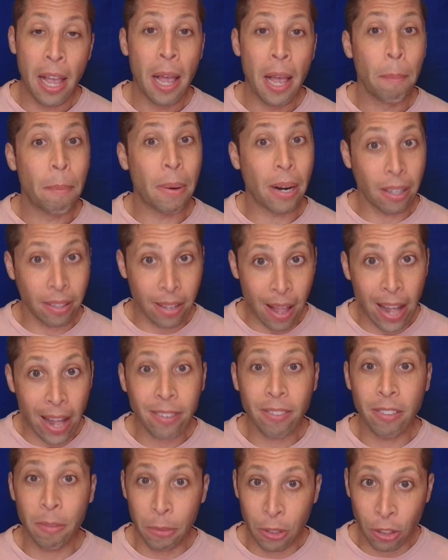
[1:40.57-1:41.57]
But a lot of
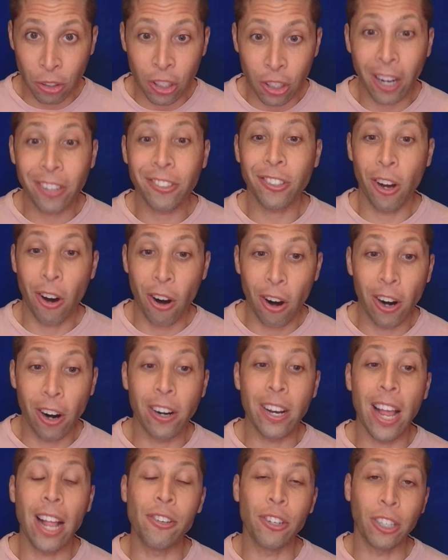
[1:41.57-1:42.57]
them are just hard,
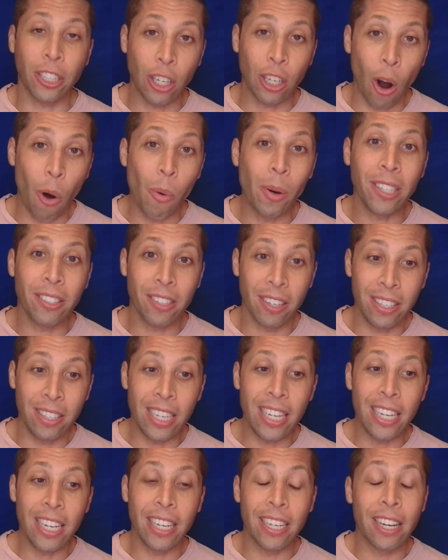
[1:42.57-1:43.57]
and you're going to
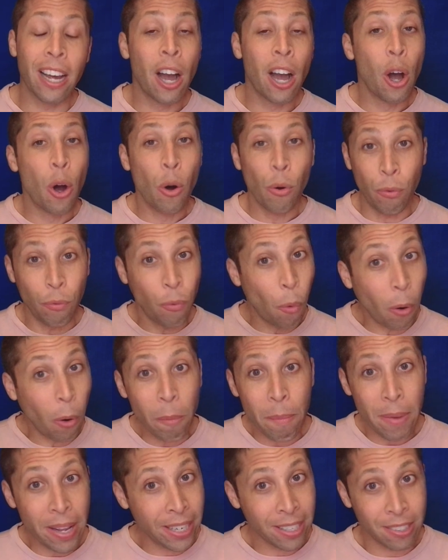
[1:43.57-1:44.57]
need four
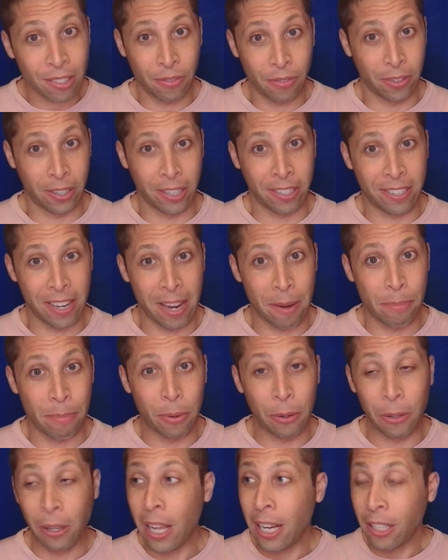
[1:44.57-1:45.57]
minutes, for
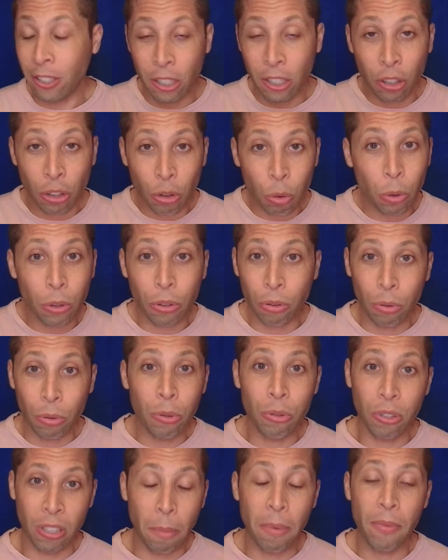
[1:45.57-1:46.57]
example, to sort through
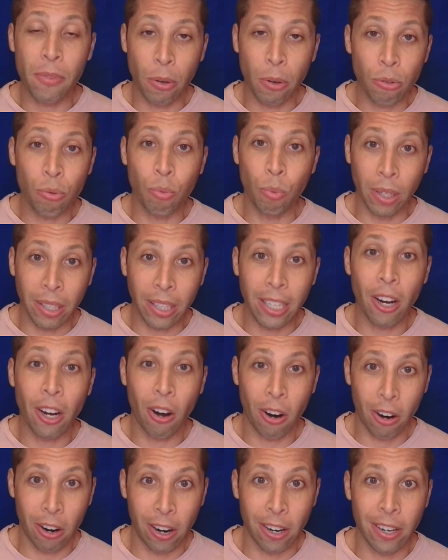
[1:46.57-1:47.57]
some of those really
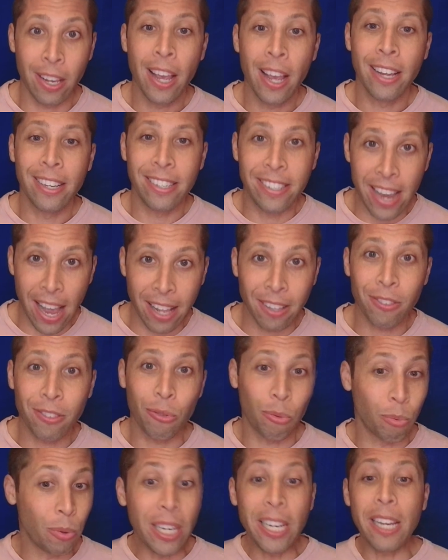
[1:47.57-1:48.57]
hard, dense
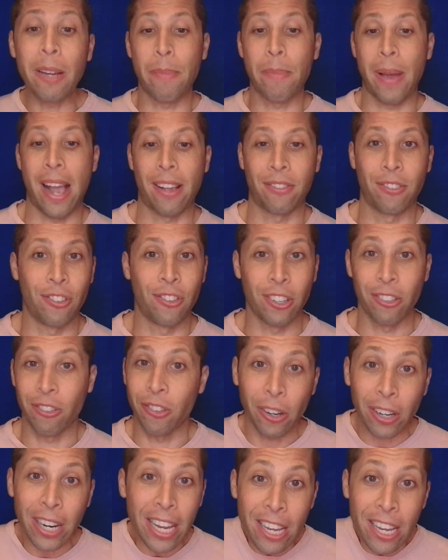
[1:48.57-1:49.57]
reading passages.
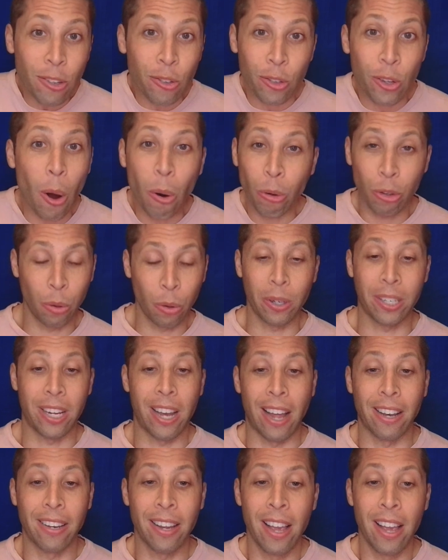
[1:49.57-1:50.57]
There is no
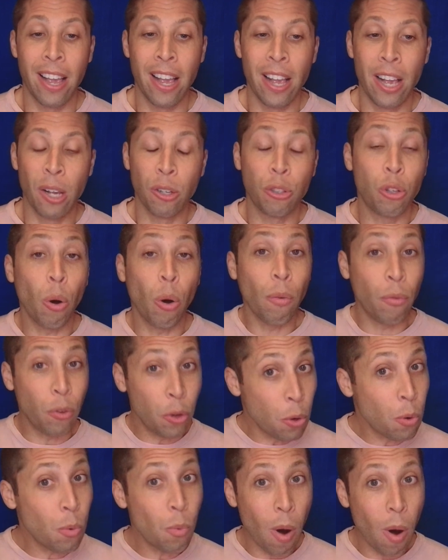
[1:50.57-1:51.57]
shortcut. So if
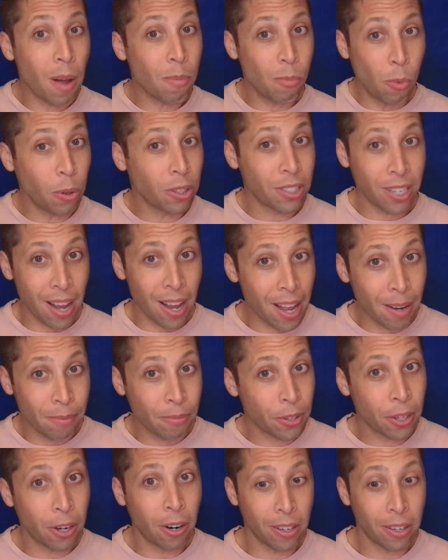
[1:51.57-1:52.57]
you want more time for
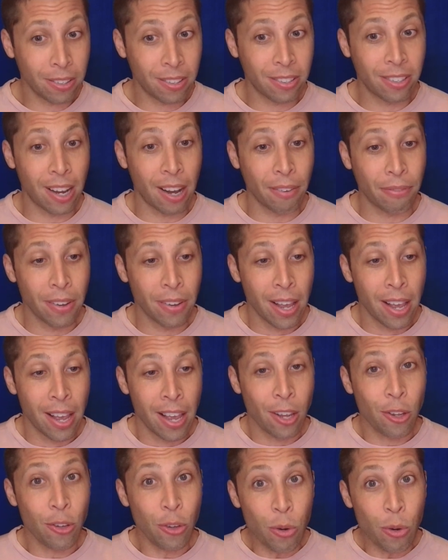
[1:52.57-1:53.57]
the hard stuff,
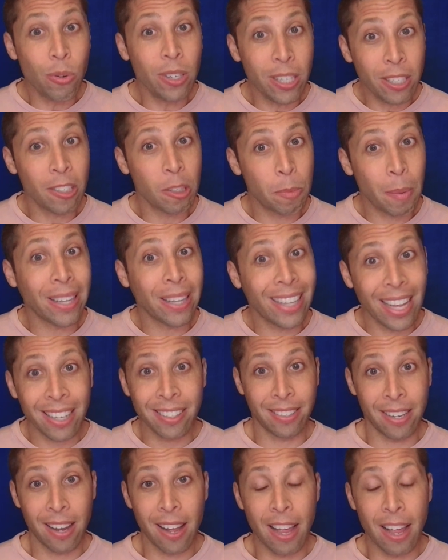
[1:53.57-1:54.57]
you need to spend less
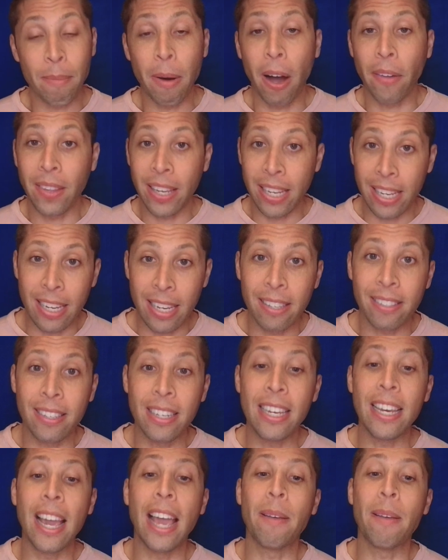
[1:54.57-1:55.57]
time on the
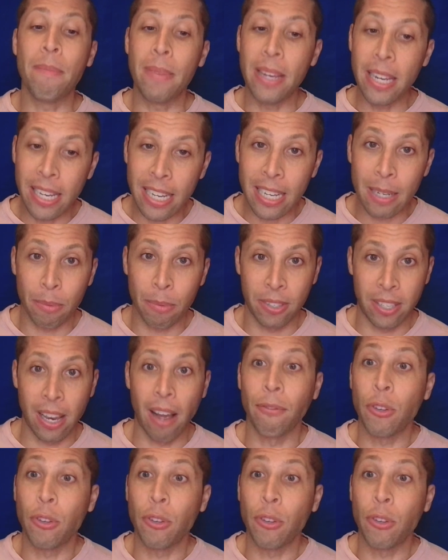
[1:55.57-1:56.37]
easy and medium stuff.